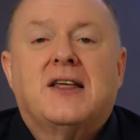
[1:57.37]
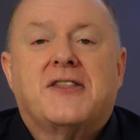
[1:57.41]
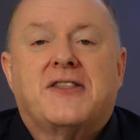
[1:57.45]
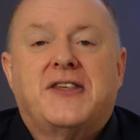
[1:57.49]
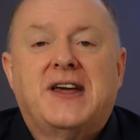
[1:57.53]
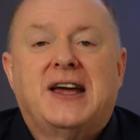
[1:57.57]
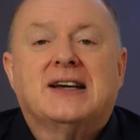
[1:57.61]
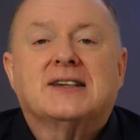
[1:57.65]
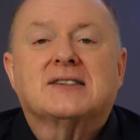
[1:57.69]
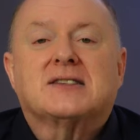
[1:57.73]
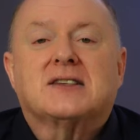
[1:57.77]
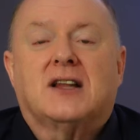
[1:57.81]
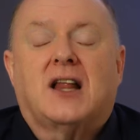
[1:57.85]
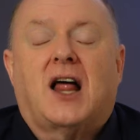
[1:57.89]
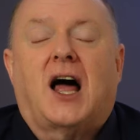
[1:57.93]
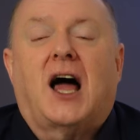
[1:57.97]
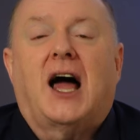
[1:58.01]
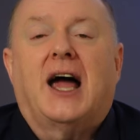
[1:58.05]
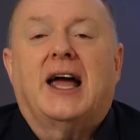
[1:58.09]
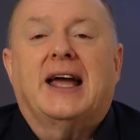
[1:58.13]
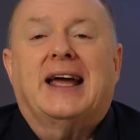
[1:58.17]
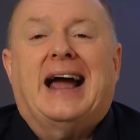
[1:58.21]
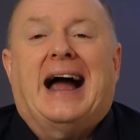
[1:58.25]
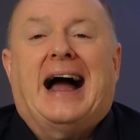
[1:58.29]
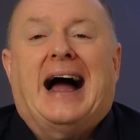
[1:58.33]
Things
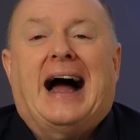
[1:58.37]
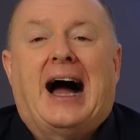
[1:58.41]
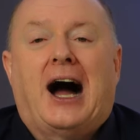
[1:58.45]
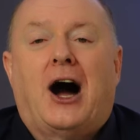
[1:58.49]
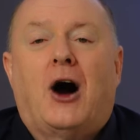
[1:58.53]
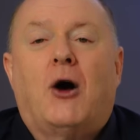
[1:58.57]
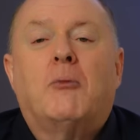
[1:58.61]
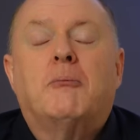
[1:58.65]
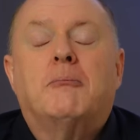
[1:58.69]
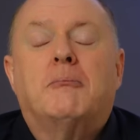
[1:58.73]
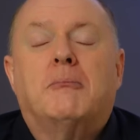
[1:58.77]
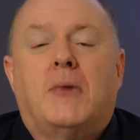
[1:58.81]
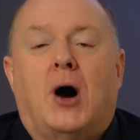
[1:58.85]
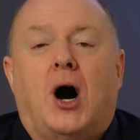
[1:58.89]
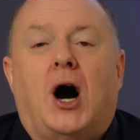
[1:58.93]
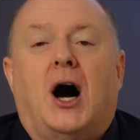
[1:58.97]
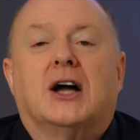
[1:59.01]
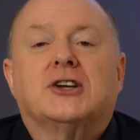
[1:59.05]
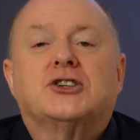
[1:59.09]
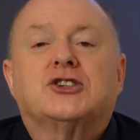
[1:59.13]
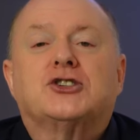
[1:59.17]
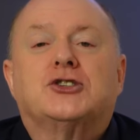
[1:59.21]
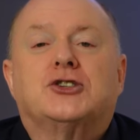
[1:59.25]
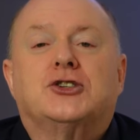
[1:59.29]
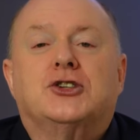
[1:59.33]
like, how
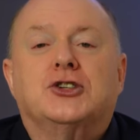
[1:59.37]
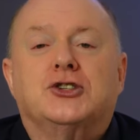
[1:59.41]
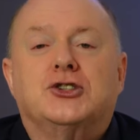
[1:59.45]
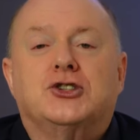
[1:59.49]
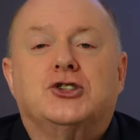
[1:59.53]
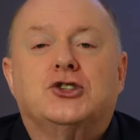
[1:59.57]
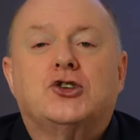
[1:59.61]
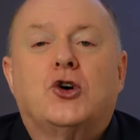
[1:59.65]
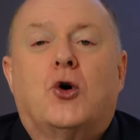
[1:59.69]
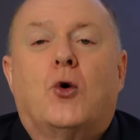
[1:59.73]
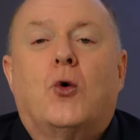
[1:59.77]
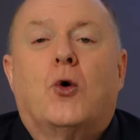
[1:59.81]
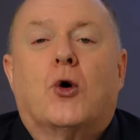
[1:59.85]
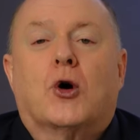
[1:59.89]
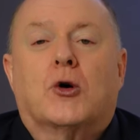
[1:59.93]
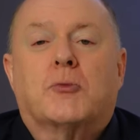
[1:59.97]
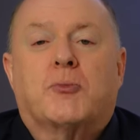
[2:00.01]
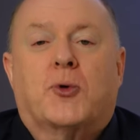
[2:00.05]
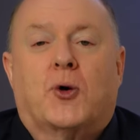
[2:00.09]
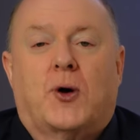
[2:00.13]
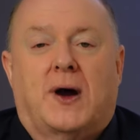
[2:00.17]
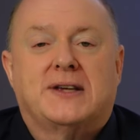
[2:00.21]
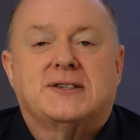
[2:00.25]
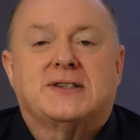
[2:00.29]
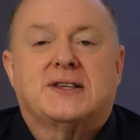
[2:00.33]
much does your
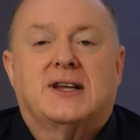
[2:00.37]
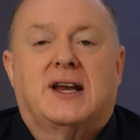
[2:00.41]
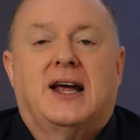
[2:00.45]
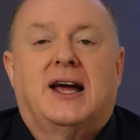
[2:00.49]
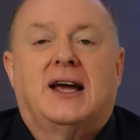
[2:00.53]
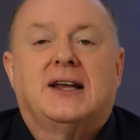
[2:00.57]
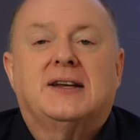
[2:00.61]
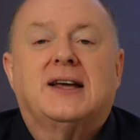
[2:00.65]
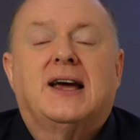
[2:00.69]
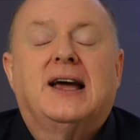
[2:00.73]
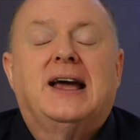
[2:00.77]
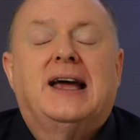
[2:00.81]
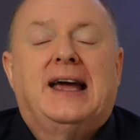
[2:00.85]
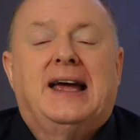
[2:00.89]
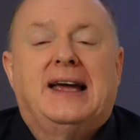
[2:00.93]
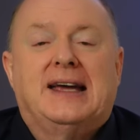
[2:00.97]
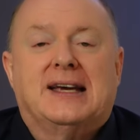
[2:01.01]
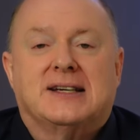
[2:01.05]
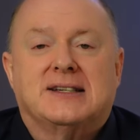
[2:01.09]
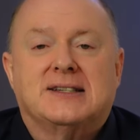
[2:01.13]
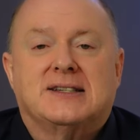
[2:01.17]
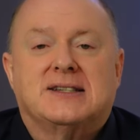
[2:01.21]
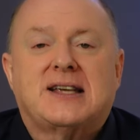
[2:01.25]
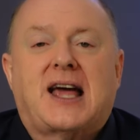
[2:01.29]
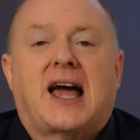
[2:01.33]
president,
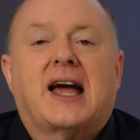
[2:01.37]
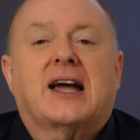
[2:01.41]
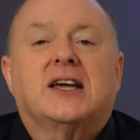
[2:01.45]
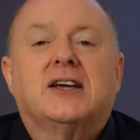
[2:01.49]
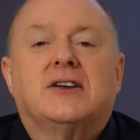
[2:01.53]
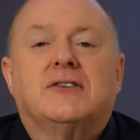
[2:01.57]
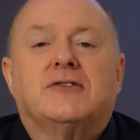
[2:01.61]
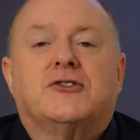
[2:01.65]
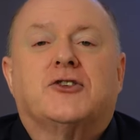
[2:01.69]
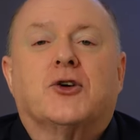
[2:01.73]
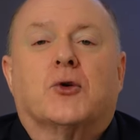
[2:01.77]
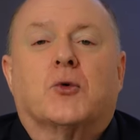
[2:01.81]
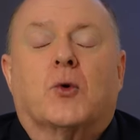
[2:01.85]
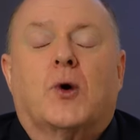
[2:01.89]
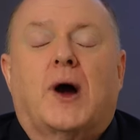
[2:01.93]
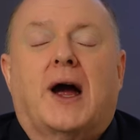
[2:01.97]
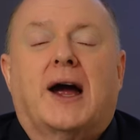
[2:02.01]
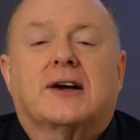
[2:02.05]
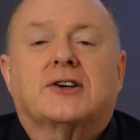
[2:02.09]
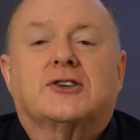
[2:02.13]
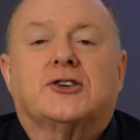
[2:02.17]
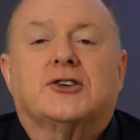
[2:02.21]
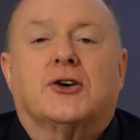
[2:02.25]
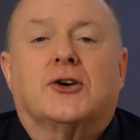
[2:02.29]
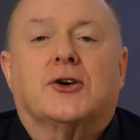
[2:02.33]
executive
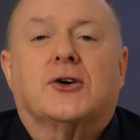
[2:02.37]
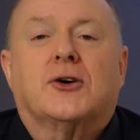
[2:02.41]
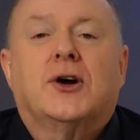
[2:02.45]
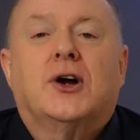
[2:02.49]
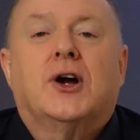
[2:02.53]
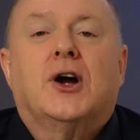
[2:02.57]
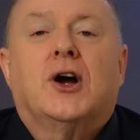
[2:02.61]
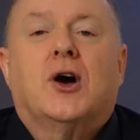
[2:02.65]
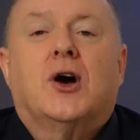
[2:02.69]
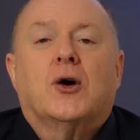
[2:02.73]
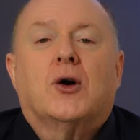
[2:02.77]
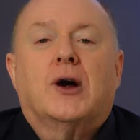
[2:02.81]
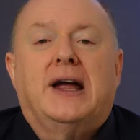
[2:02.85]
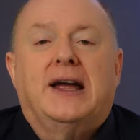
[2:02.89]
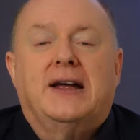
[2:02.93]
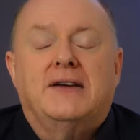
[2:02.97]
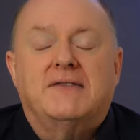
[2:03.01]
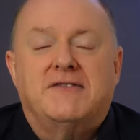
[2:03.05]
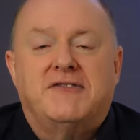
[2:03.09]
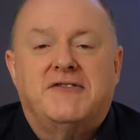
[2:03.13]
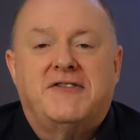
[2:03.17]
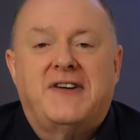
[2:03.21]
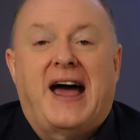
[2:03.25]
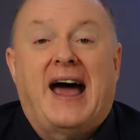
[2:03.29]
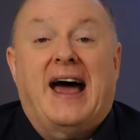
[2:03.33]
director
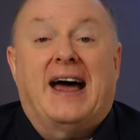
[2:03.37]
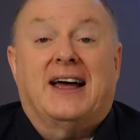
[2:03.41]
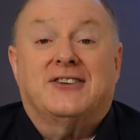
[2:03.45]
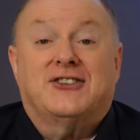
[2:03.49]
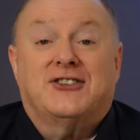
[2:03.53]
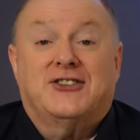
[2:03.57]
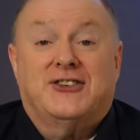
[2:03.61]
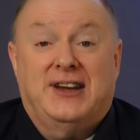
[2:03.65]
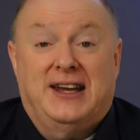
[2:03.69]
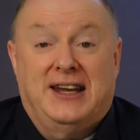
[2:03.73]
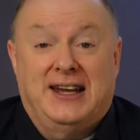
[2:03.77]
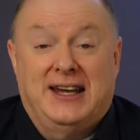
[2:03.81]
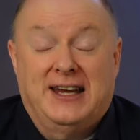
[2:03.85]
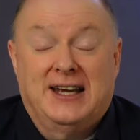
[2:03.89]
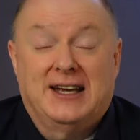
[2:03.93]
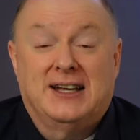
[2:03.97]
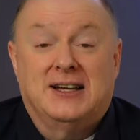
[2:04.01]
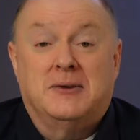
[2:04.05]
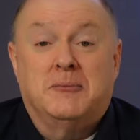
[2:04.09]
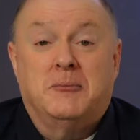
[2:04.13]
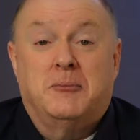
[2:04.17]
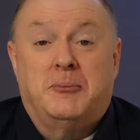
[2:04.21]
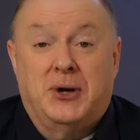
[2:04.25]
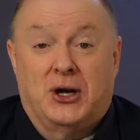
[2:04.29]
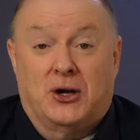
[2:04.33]
invest
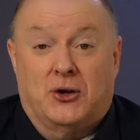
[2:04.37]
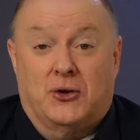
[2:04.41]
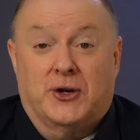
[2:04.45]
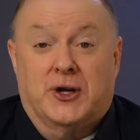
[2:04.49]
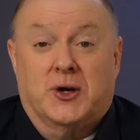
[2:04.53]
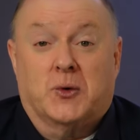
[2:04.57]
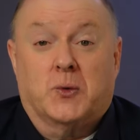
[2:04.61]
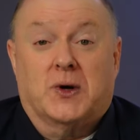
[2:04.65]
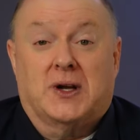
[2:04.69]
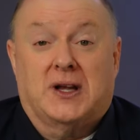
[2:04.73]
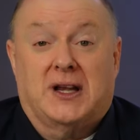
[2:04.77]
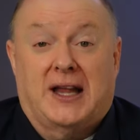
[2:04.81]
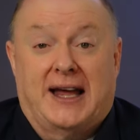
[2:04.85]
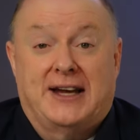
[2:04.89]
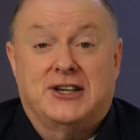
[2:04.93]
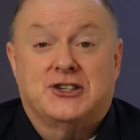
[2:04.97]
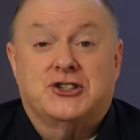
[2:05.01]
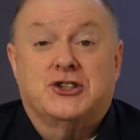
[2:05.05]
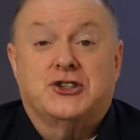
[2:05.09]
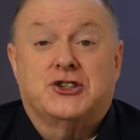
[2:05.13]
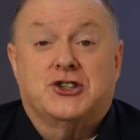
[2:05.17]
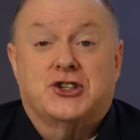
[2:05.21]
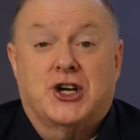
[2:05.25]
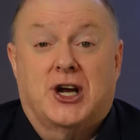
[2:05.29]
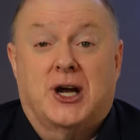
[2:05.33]
in building
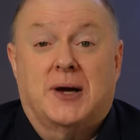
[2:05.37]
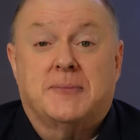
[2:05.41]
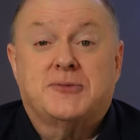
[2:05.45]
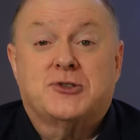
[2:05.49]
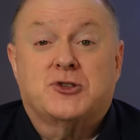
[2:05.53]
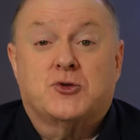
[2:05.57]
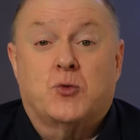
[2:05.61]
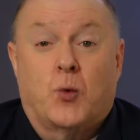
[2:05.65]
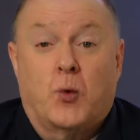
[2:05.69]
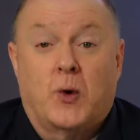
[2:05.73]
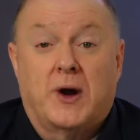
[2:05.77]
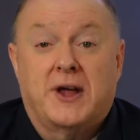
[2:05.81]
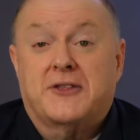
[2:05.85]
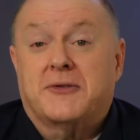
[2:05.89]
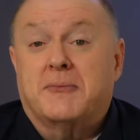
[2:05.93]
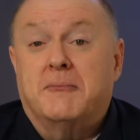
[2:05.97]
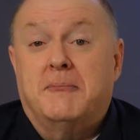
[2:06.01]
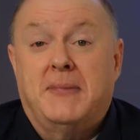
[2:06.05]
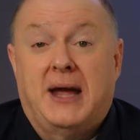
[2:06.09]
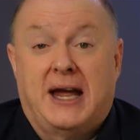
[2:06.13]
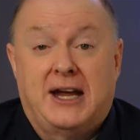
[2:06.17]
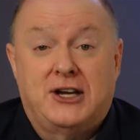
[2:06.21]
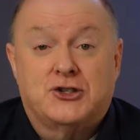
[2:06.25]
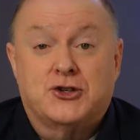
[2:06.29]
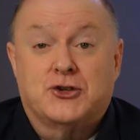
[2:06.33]
relationships with
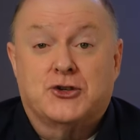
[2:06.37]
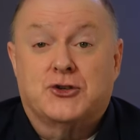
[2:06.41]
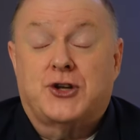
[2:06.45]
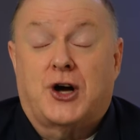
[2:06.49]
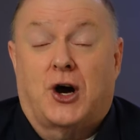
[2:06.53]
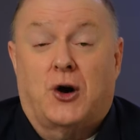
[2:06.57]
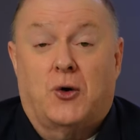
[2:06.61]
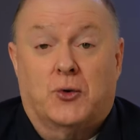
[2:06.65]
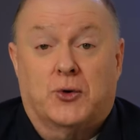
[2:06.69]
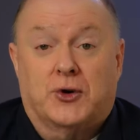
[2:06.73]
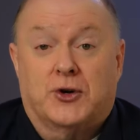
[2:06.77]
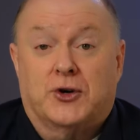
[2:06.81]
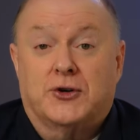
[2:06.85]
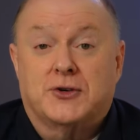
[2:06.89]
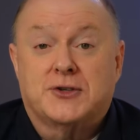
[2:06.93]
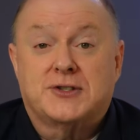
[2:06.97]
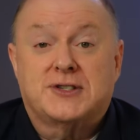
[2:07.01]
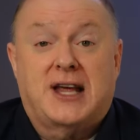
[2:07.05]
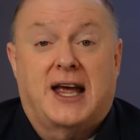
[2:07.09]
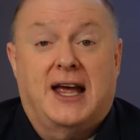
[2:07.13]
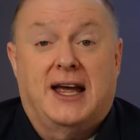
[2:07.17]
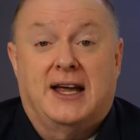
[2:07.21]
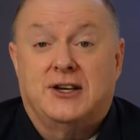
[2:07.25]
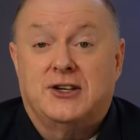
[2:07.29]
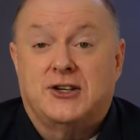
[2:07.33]
major
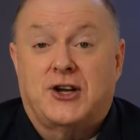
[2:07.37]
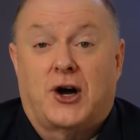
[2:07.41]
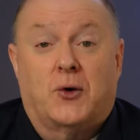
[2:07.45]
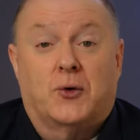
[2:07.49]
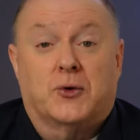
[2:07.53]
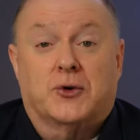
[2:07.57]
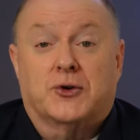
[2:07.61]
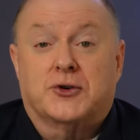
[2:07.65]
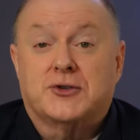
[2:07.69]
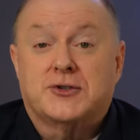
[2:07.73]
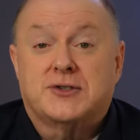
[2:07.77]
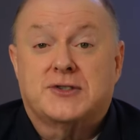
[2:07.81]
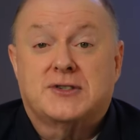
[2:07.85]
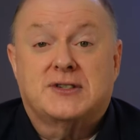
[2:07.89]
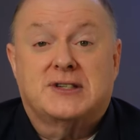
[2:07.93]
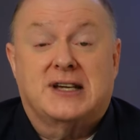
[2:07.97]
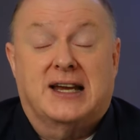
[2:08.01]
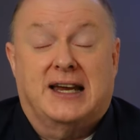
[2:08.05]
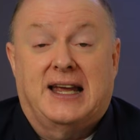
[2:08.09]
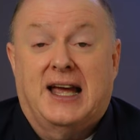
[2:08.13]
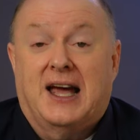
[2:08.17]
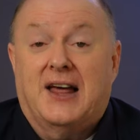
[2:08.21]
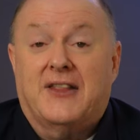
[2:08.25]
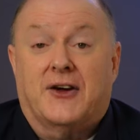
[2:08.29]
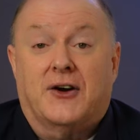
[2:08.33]
donors and donors
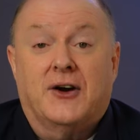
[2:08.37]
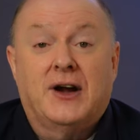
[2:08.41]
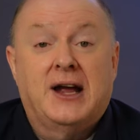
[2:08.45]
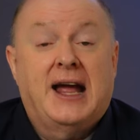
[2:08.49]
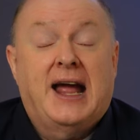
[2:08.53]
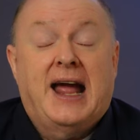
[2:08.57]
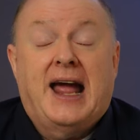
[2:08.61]
together?